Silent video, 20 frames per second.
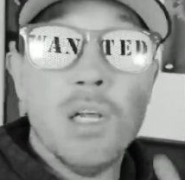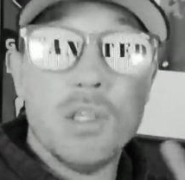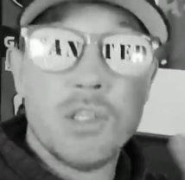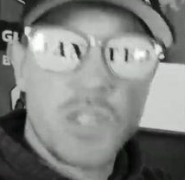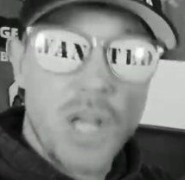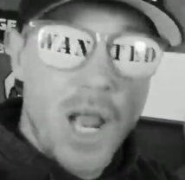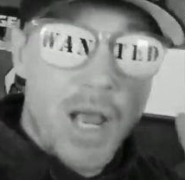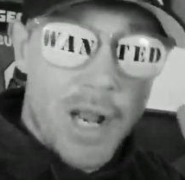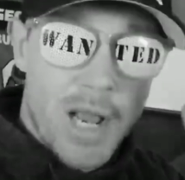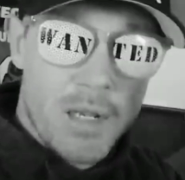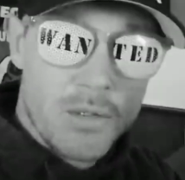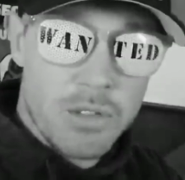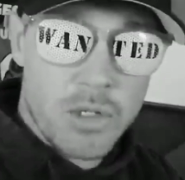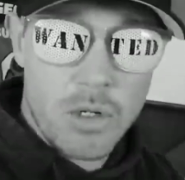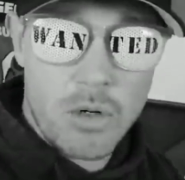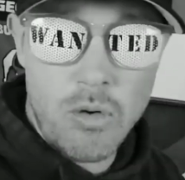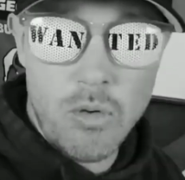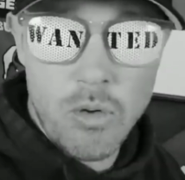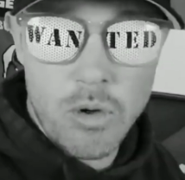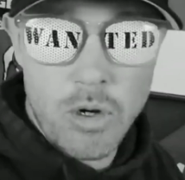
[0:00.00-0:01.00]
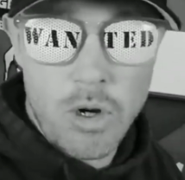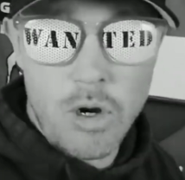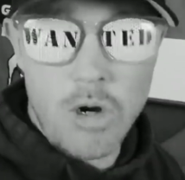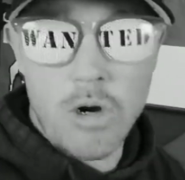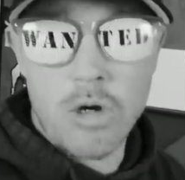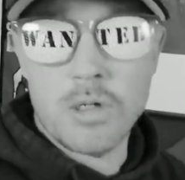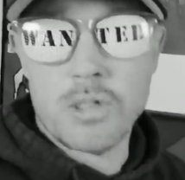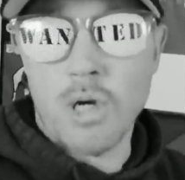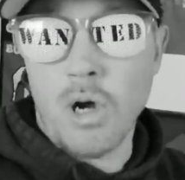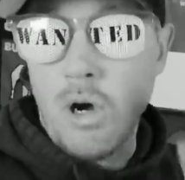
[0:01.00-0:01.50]
Shout out to the Corn
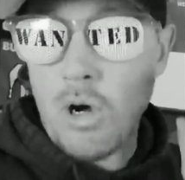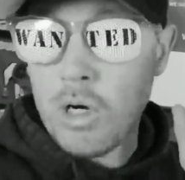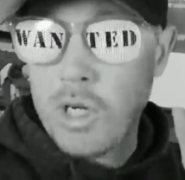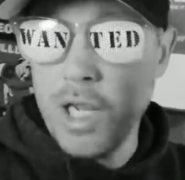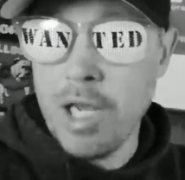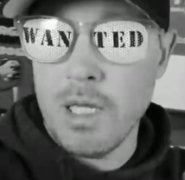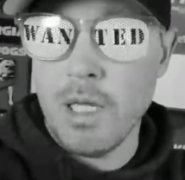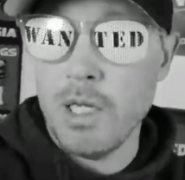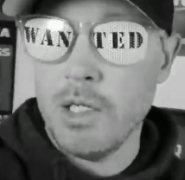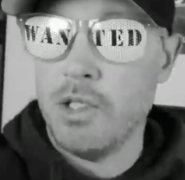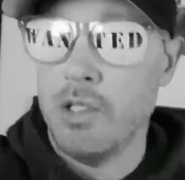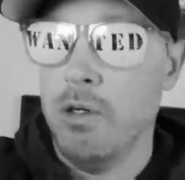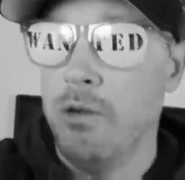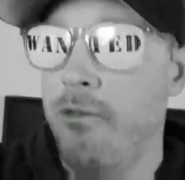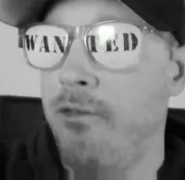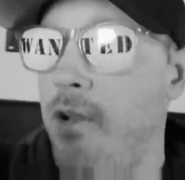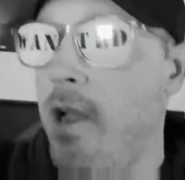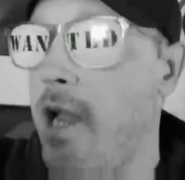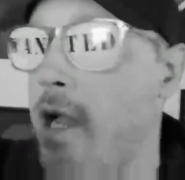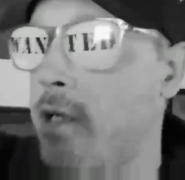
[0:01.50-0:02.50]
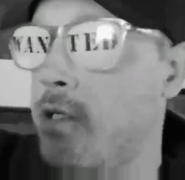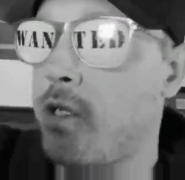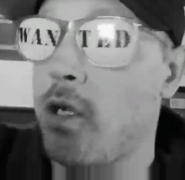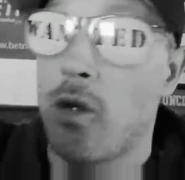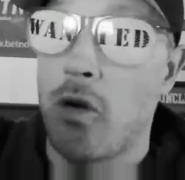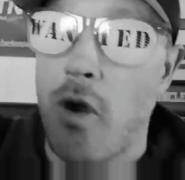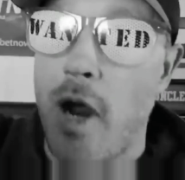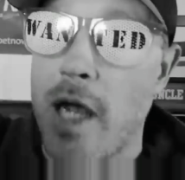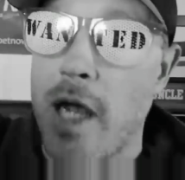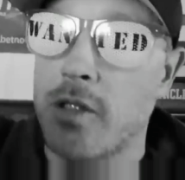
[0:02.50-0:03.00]
Dogs, all the LSU fans.
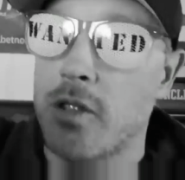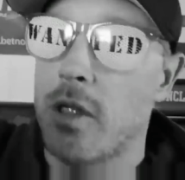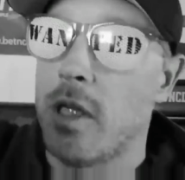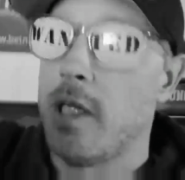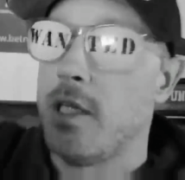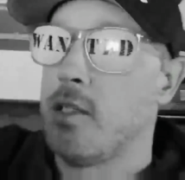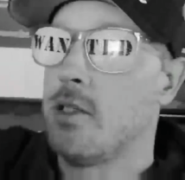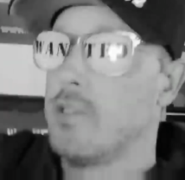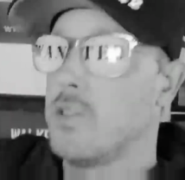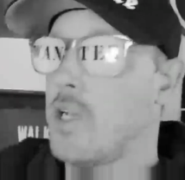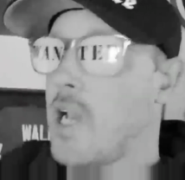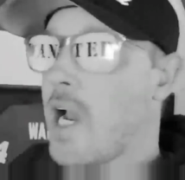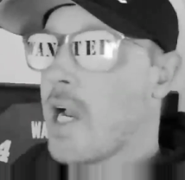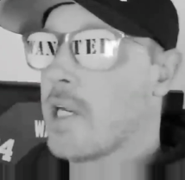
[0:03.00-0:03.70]
Congratulations, you